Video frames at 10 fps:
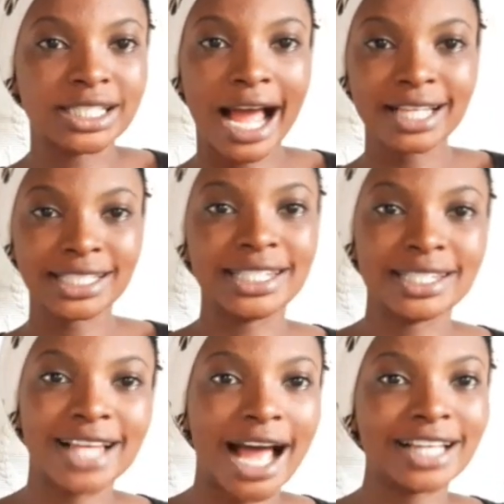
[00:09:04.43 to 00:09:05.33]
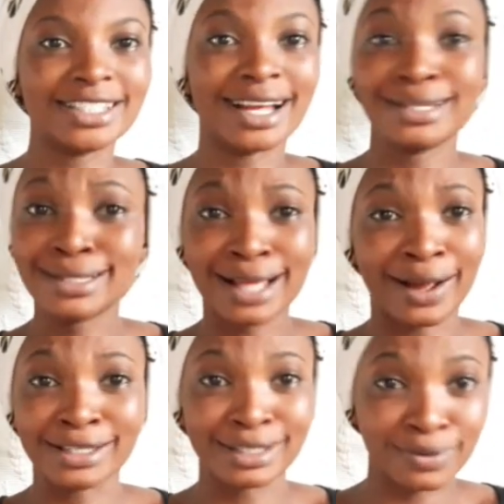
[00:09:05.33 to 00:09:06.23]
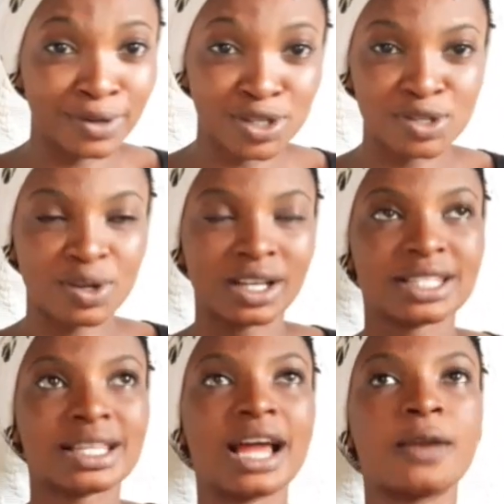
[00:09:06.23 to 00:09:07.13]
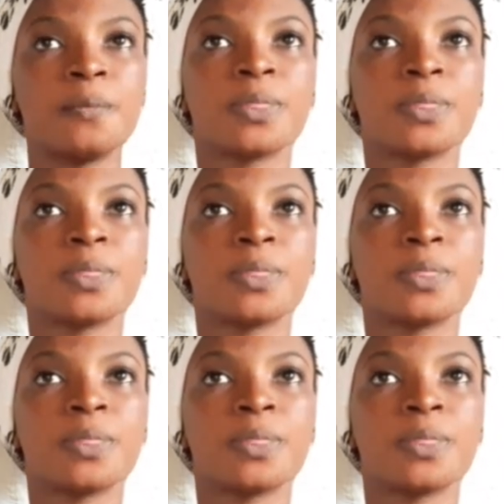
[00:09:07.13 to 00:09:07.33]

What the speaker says: Did I do this? Did I do that? This is our generation, you understand?